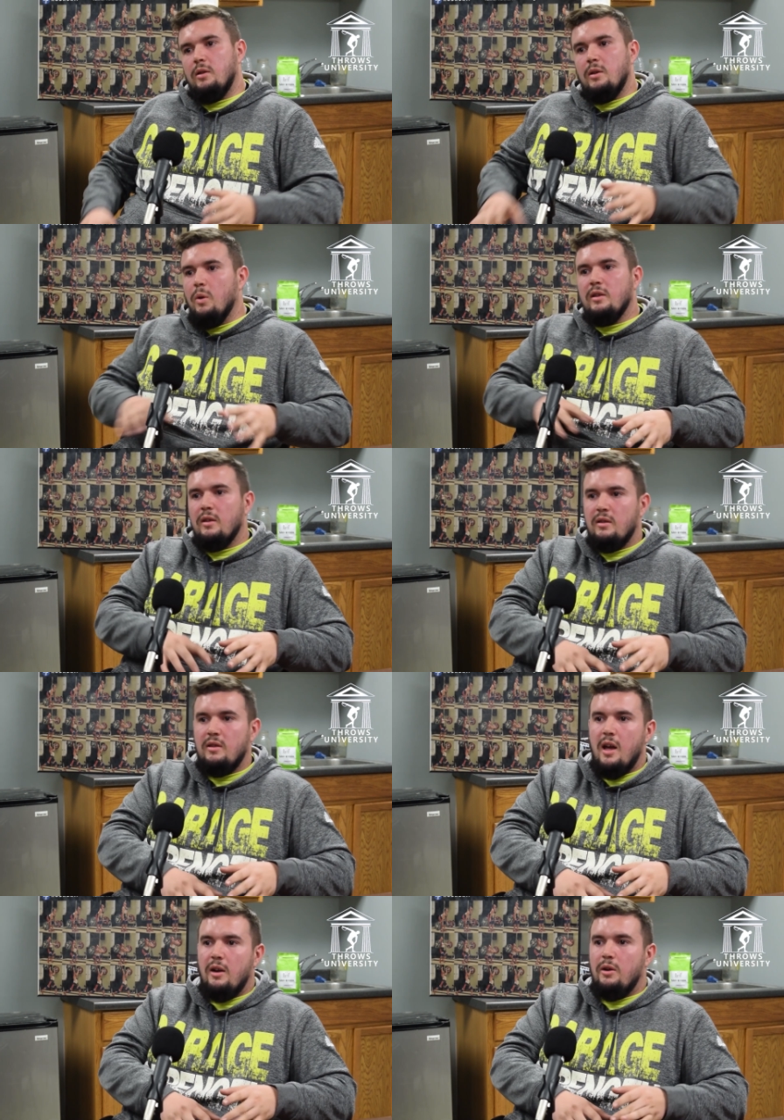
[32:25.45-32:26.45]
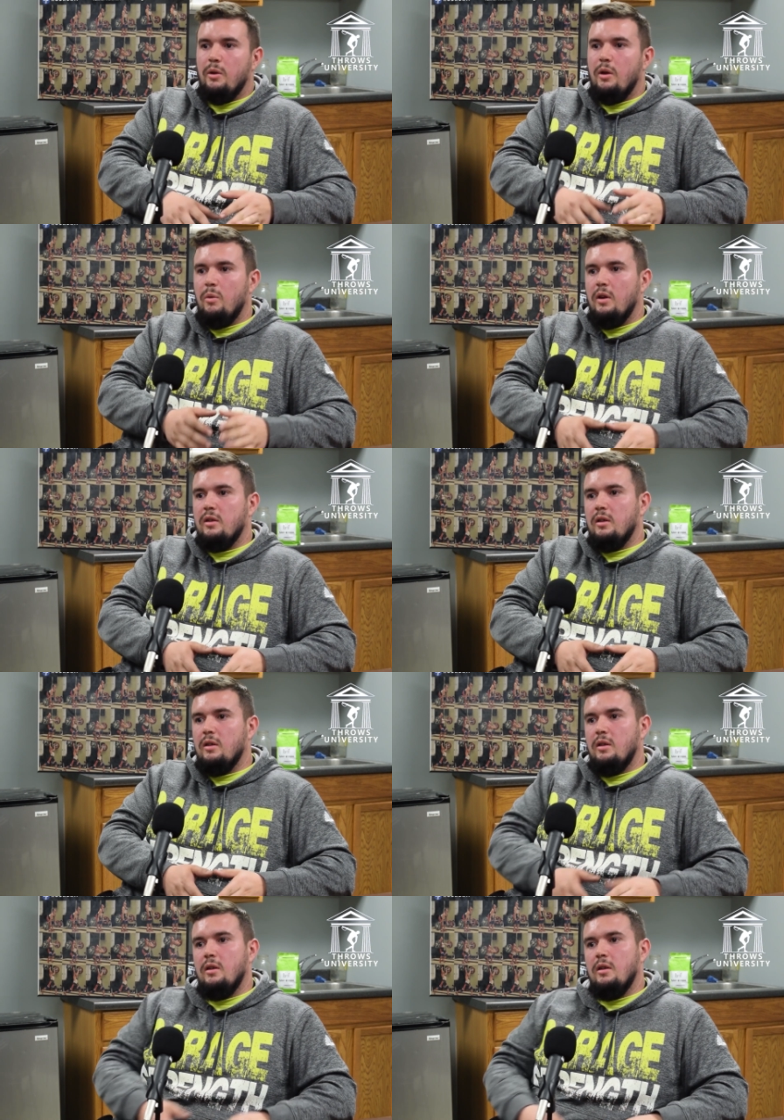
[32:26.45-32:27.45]
it wasn't That's staggered. Right. How much or did you throw was the
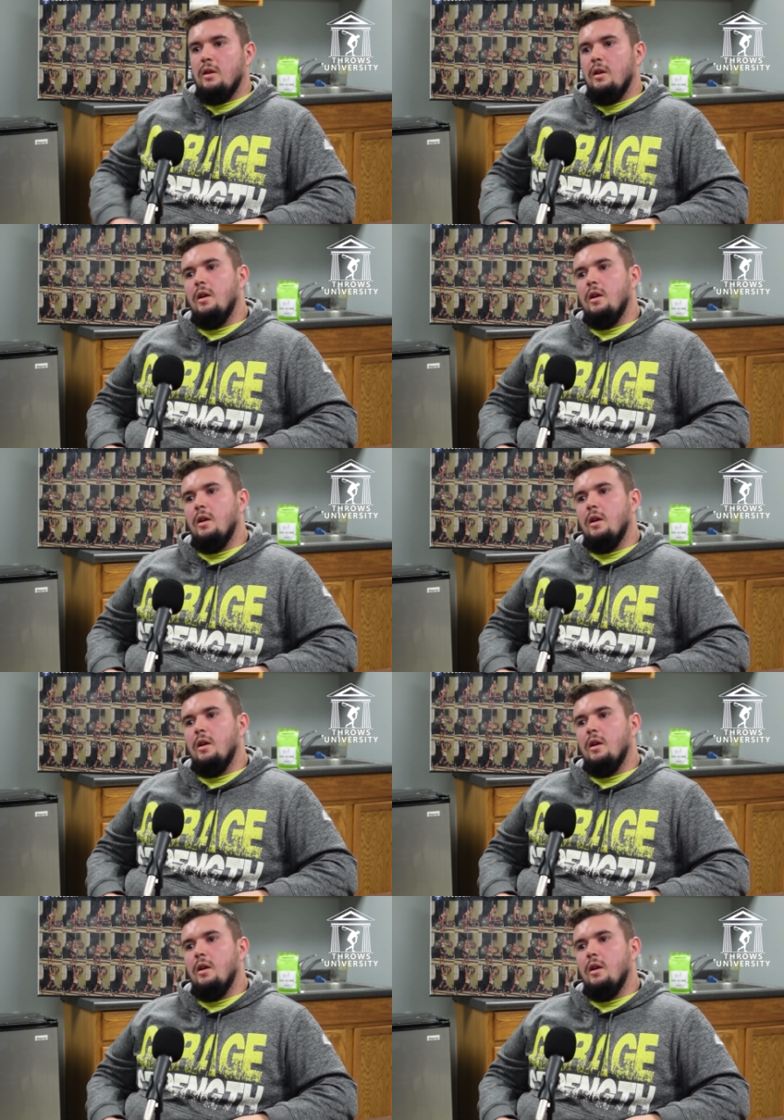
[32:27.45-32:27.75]
mean?